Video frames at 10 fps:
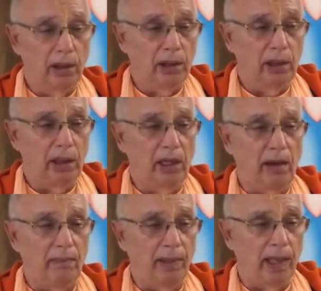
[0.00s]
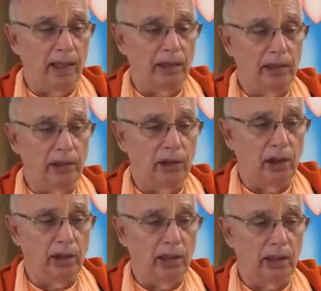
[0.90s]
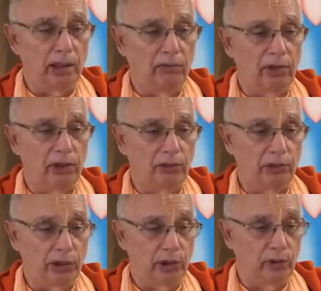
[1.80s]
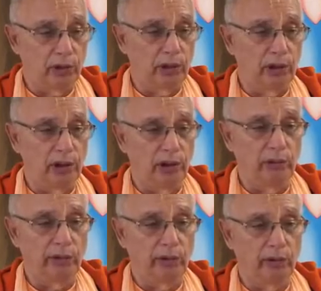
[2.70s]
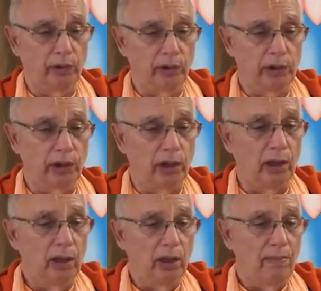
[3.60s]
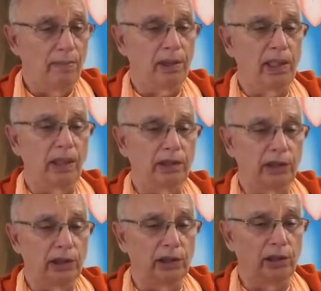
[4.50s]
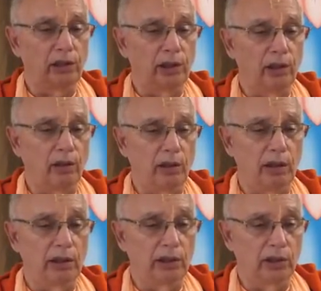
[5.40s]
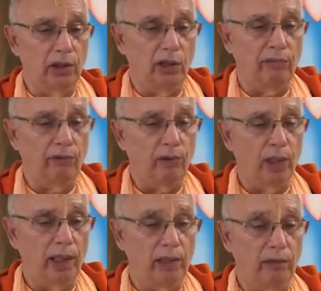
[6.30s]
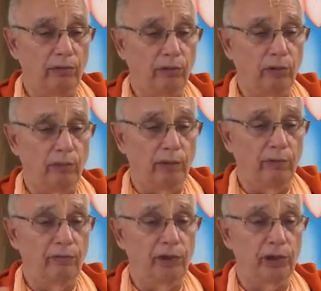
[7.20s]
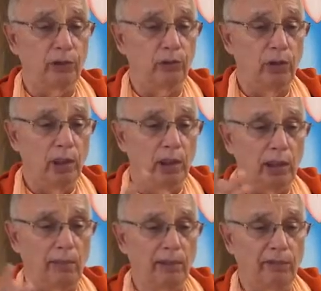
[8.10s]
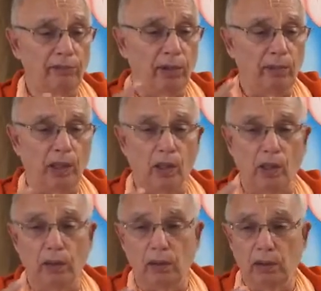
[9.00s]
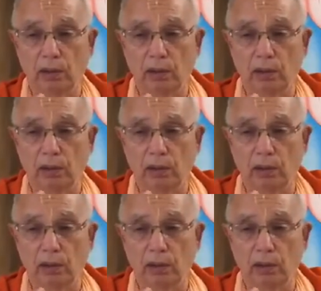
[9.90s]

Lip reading: Then he came back and he saw the activities were still continuing with Krishna. But then as he's looking on, he saw a four-handed form of Vishnu coming from all